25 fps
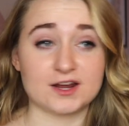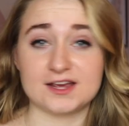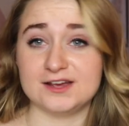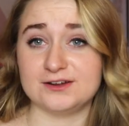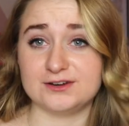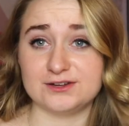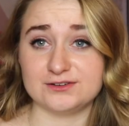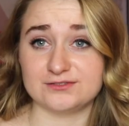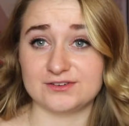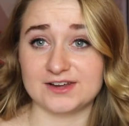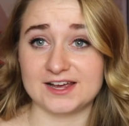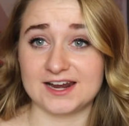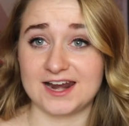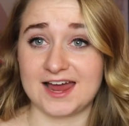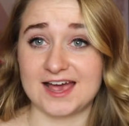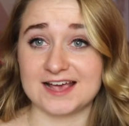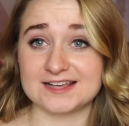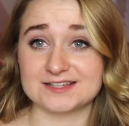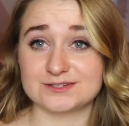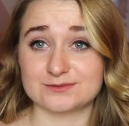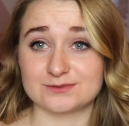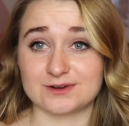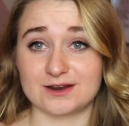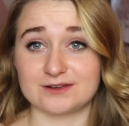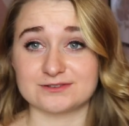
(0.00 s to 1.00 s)
I only
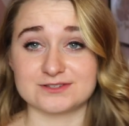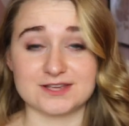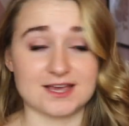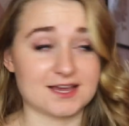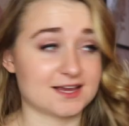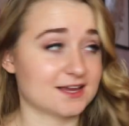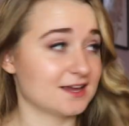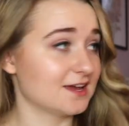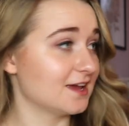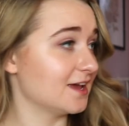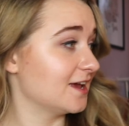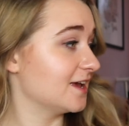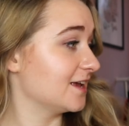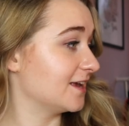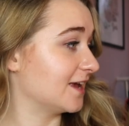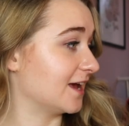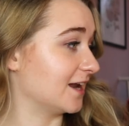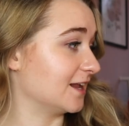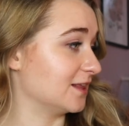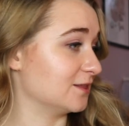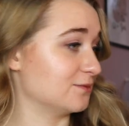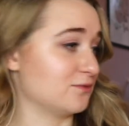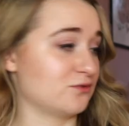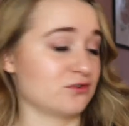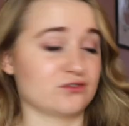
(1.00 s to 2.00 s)
realised when I was like
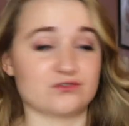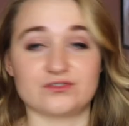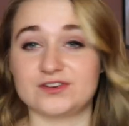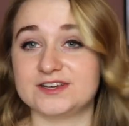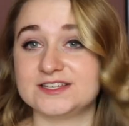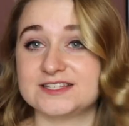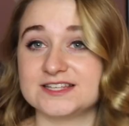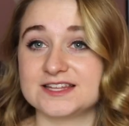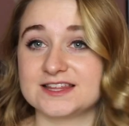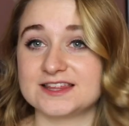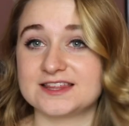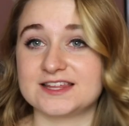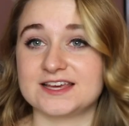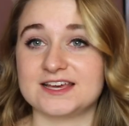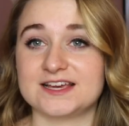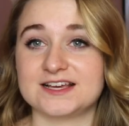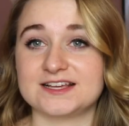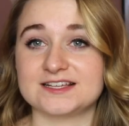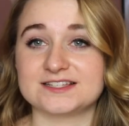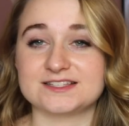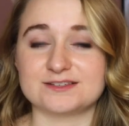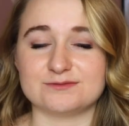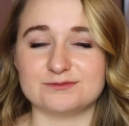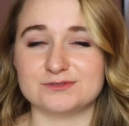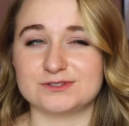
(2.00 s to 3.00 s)
getting the more recent
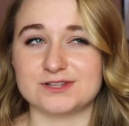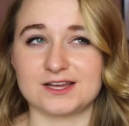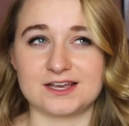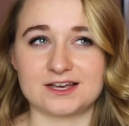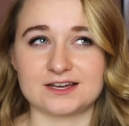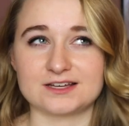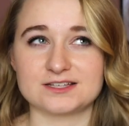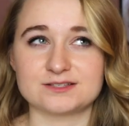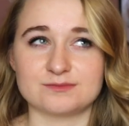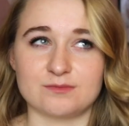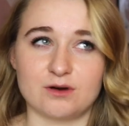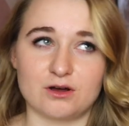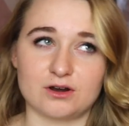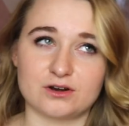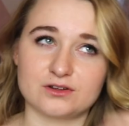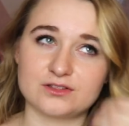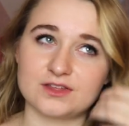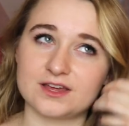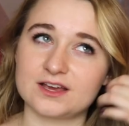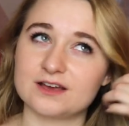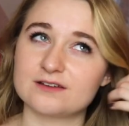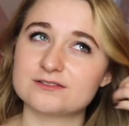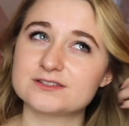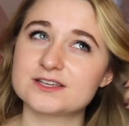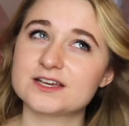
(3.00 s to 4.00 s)
things, it was like a smaller
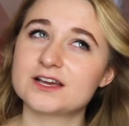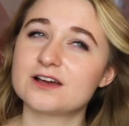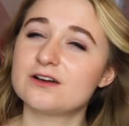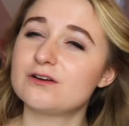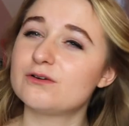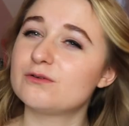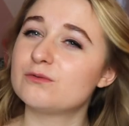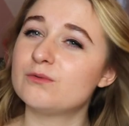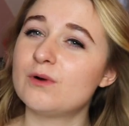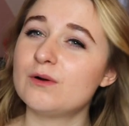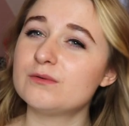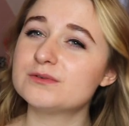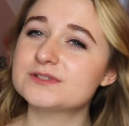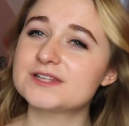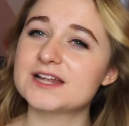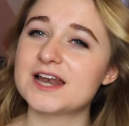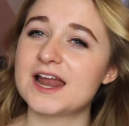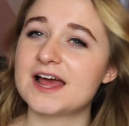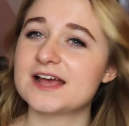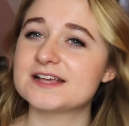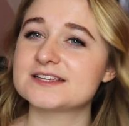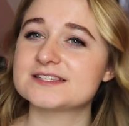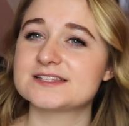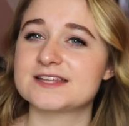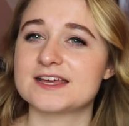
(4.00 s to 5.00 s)
thing. I was like, oh, what was the
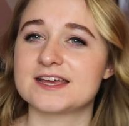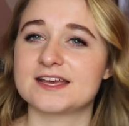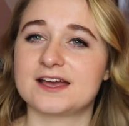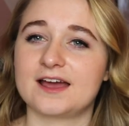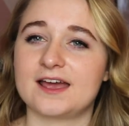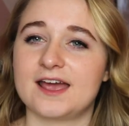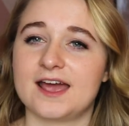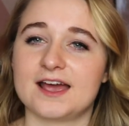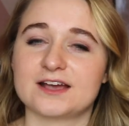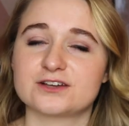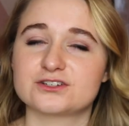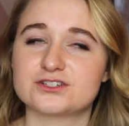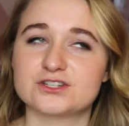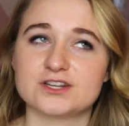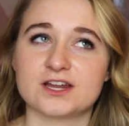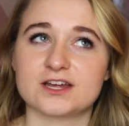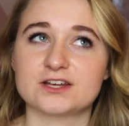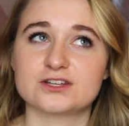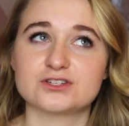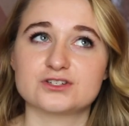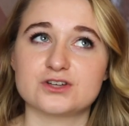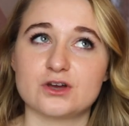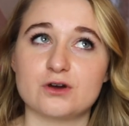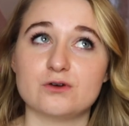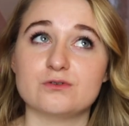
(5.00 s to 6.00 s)
last thing I actually
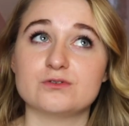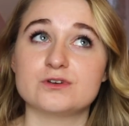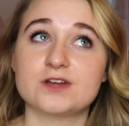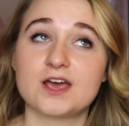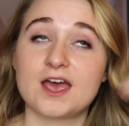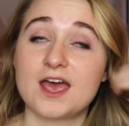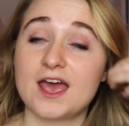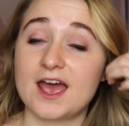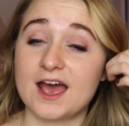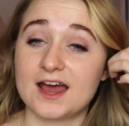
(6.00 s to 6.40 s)
like showed?